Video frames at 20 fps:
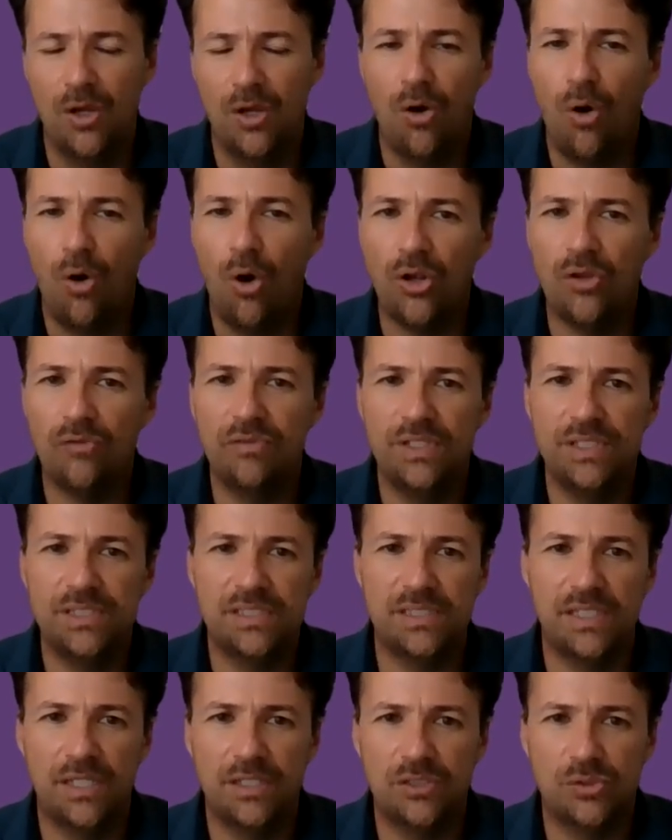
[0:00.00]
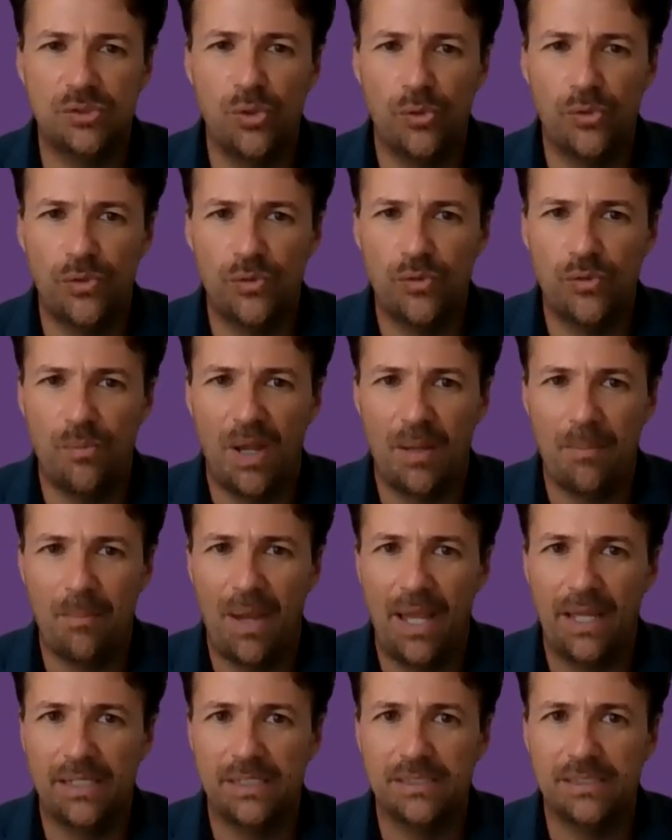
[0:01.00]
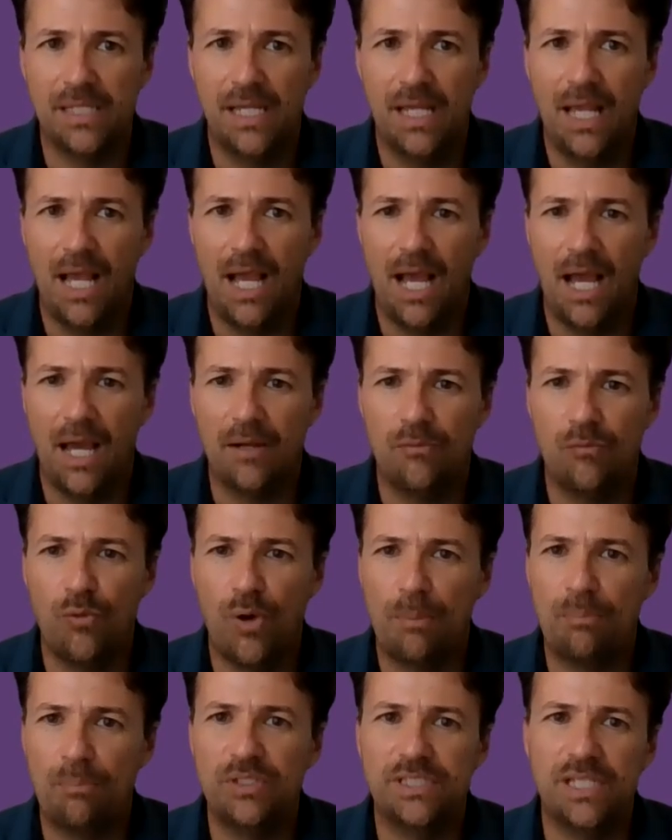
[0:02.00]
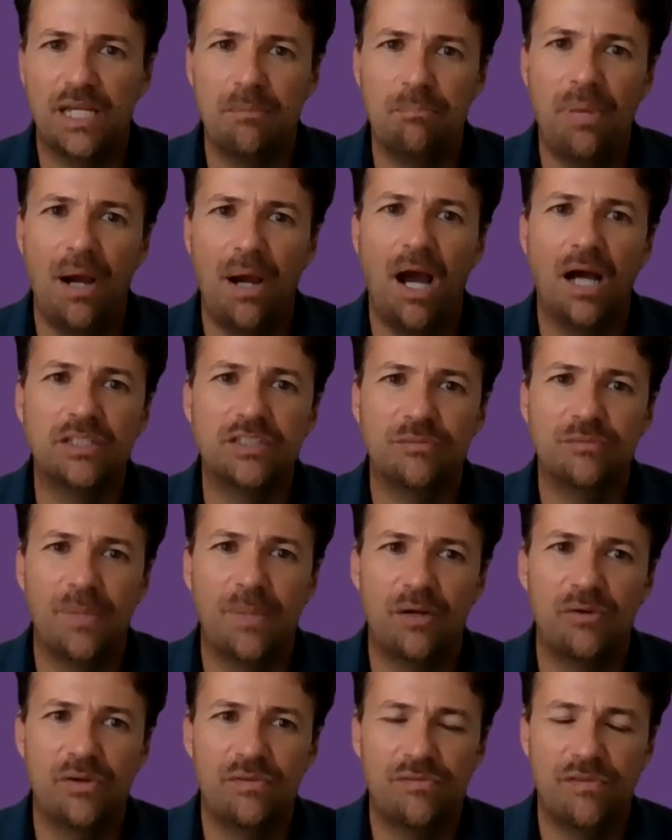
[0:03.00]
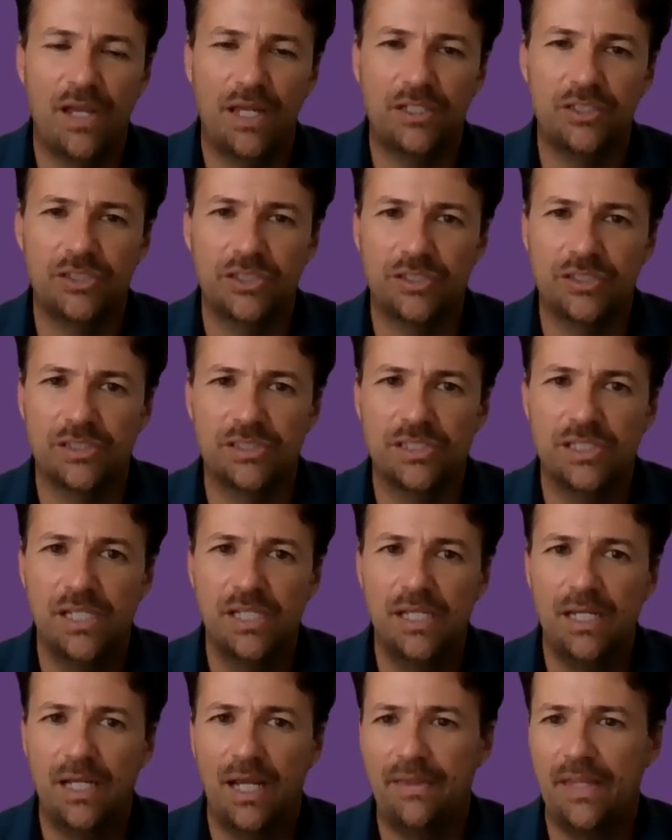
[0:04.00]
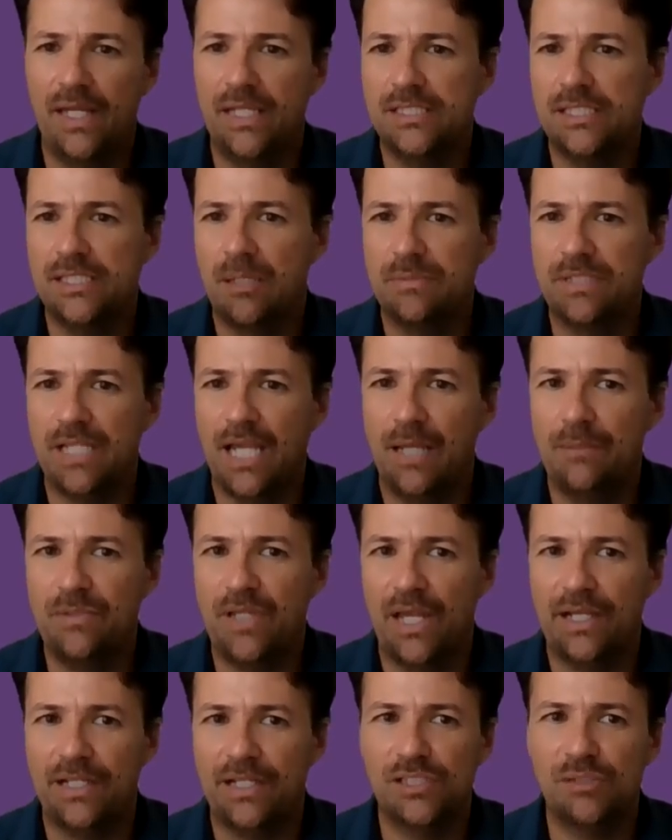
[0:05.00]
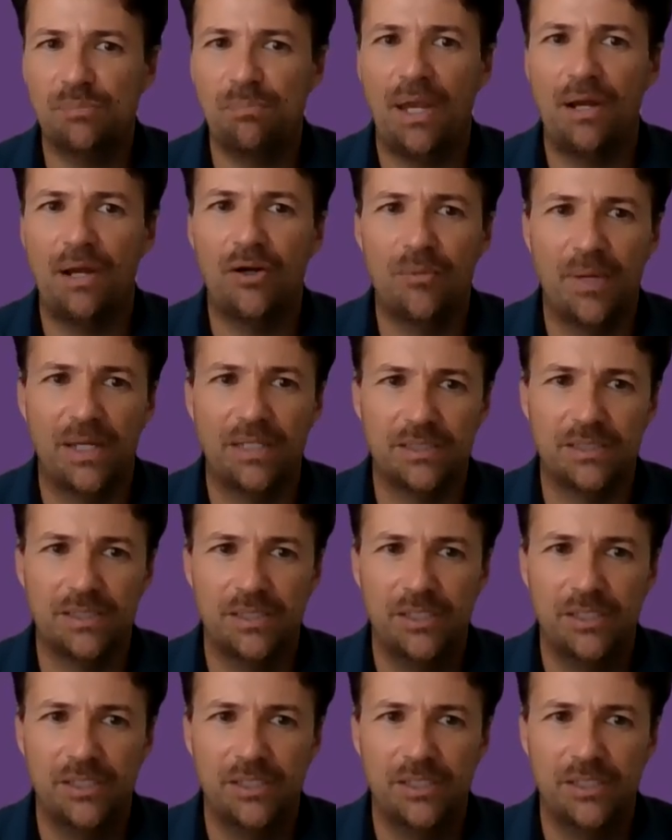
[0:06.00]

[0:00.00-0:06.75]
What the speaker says: All of these things go through my mind and represent part of my reflections. And then sometimes I experiment.